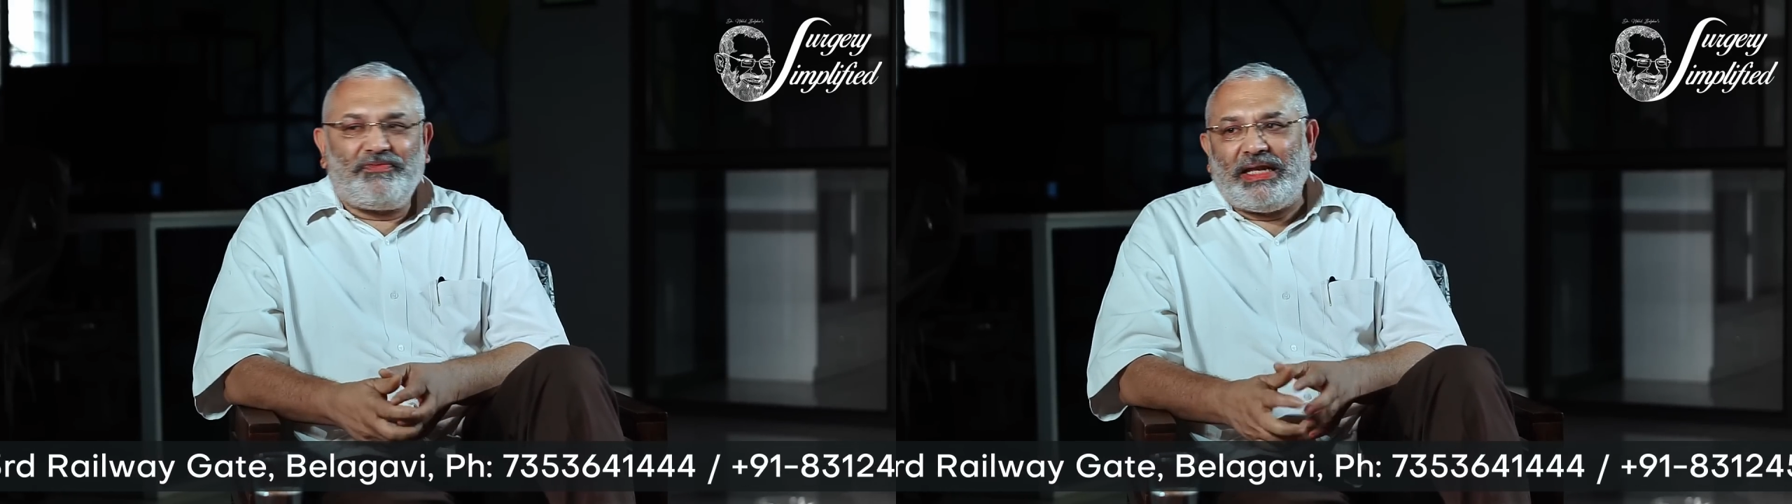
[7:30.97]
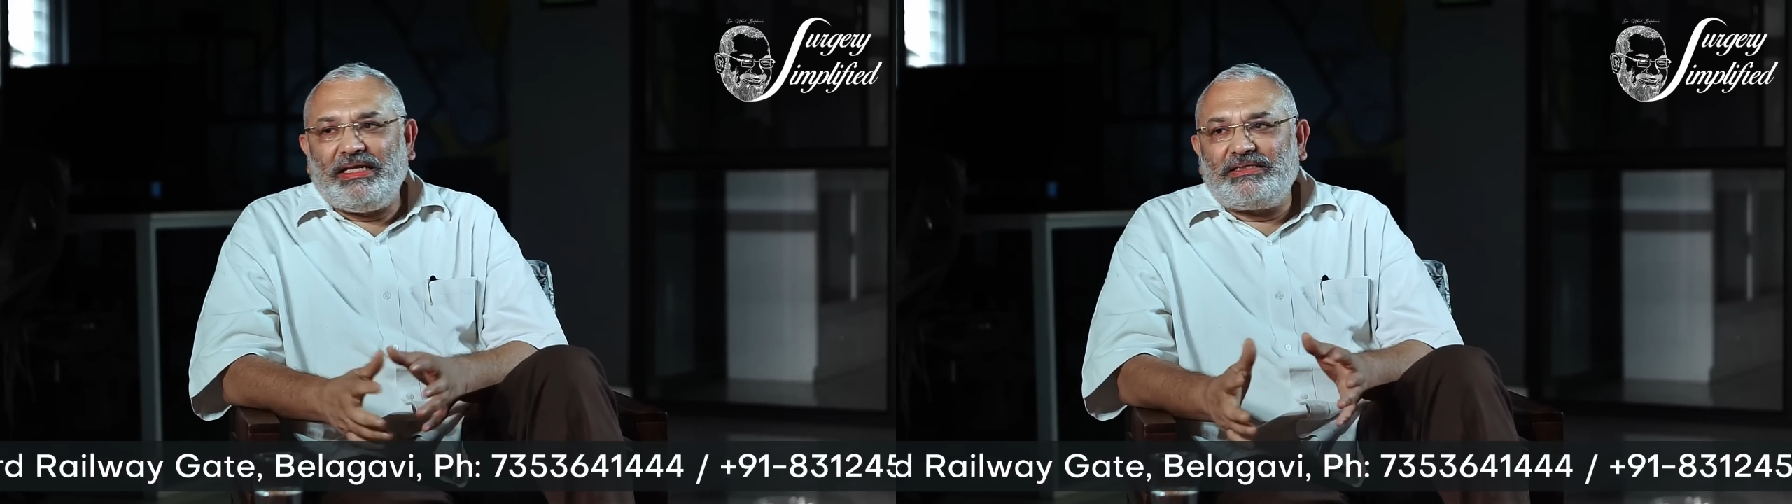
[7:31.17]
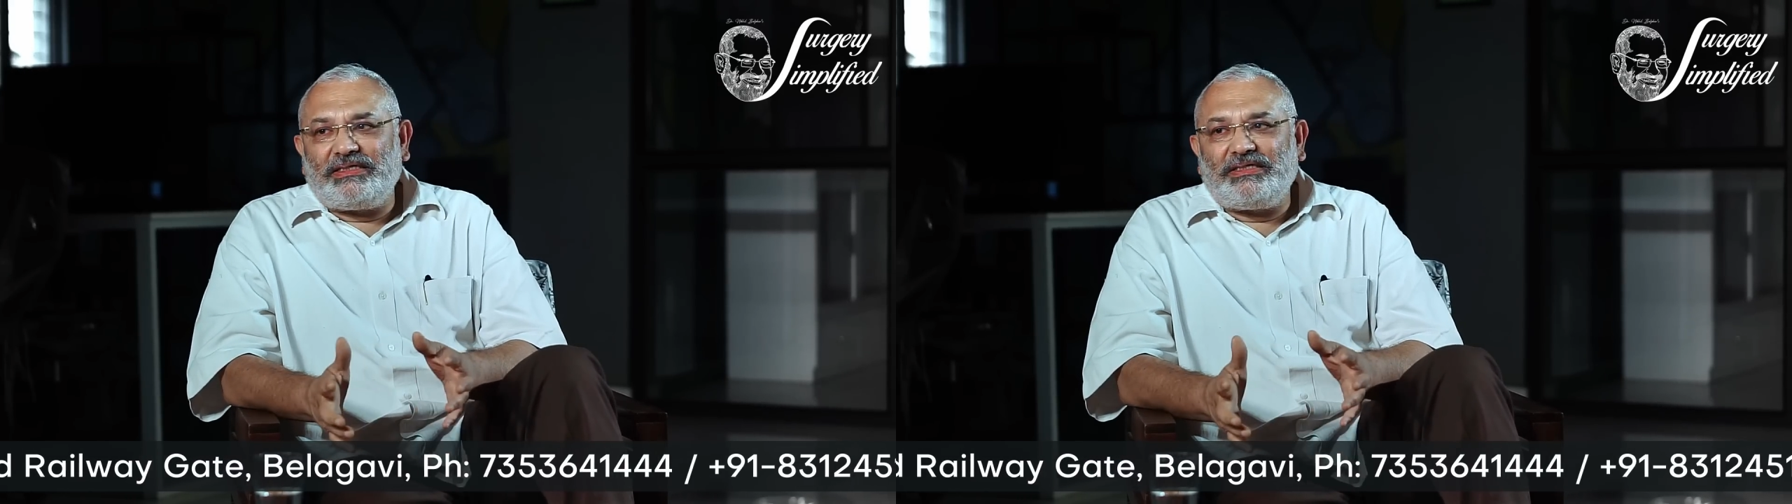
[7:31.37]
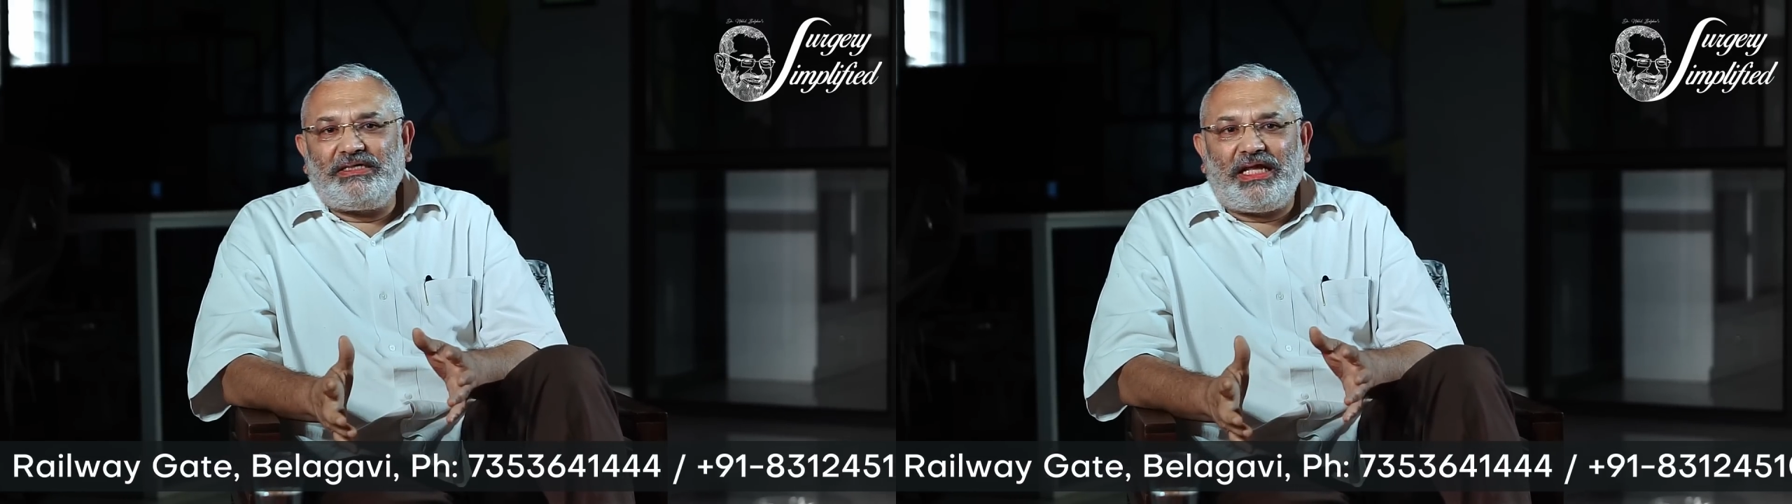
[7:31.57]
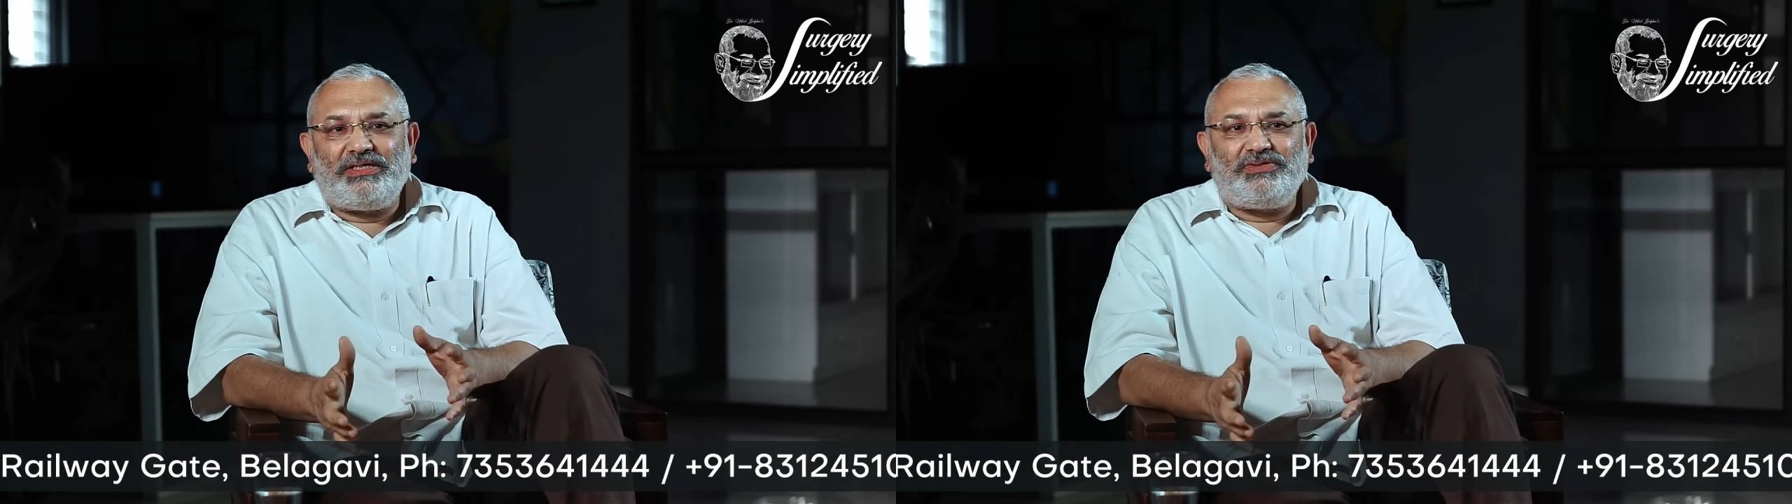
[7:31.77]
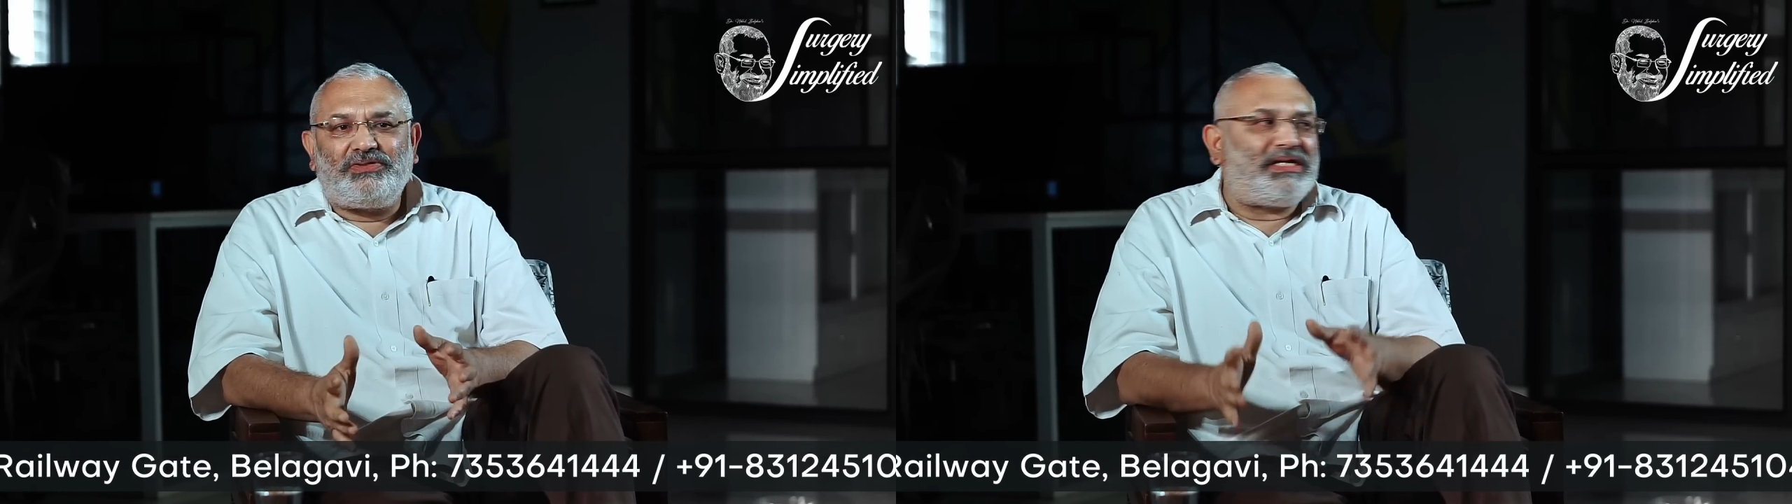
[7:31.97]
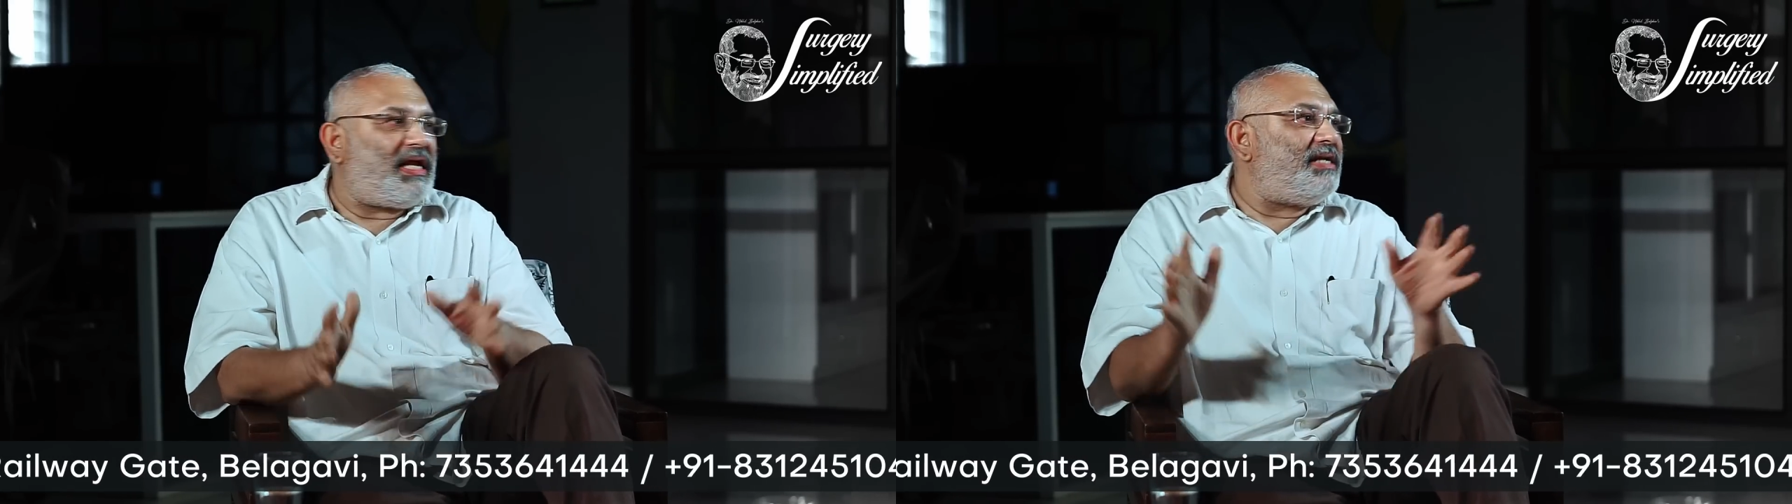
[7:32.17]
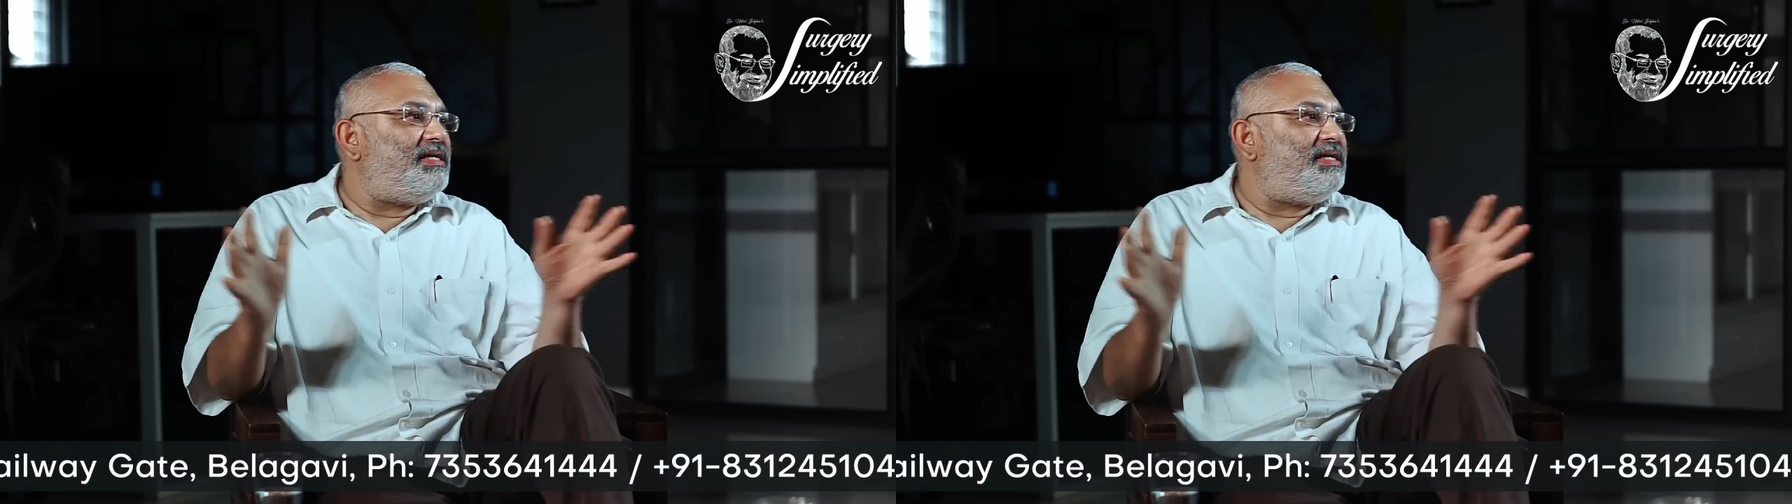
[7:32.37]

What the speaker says: So if any surgeon tells you